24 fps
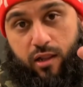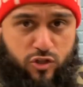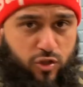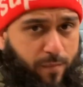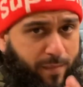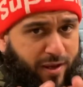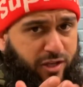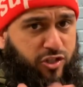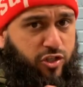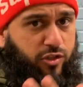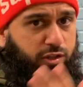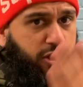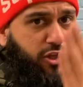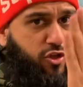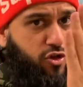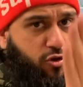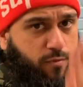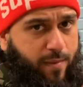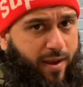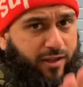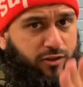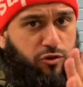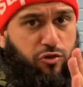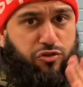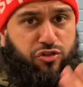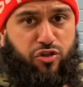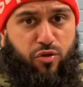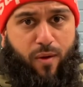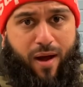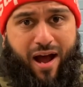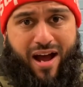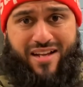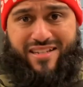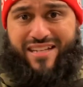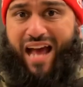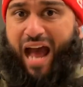So make sure that you make those
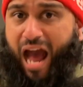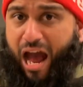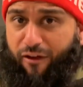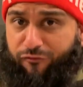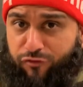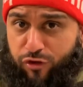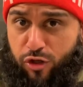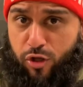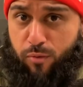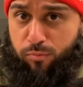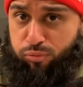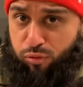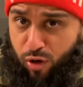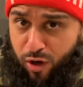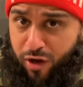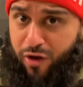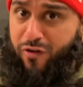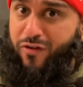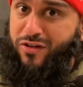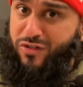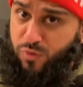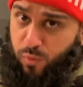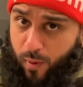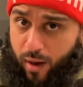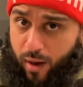du'as after your prayer as